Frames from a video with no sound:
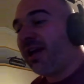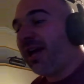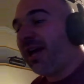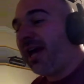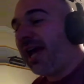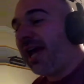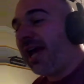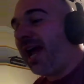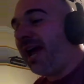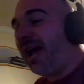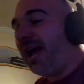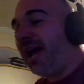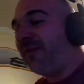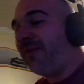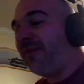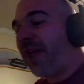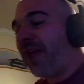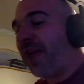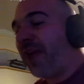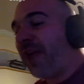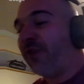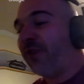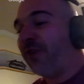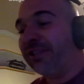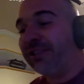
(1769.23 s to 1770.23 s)
and
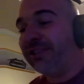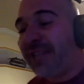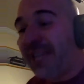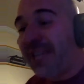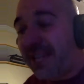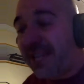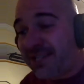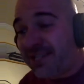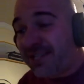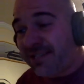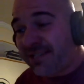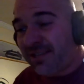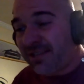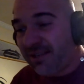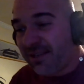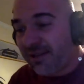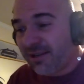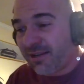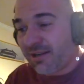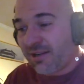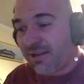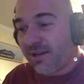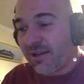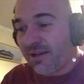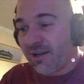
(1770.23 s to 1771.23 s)
they released
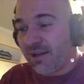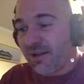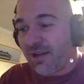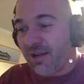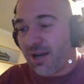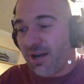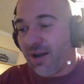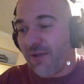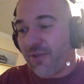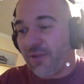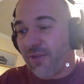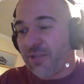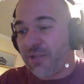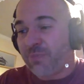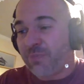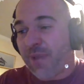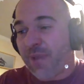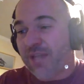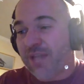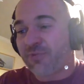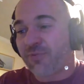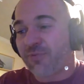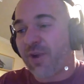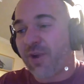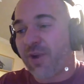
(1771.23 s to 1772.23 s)
this
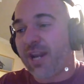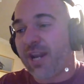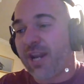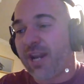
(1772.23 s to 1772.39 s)
past Friday.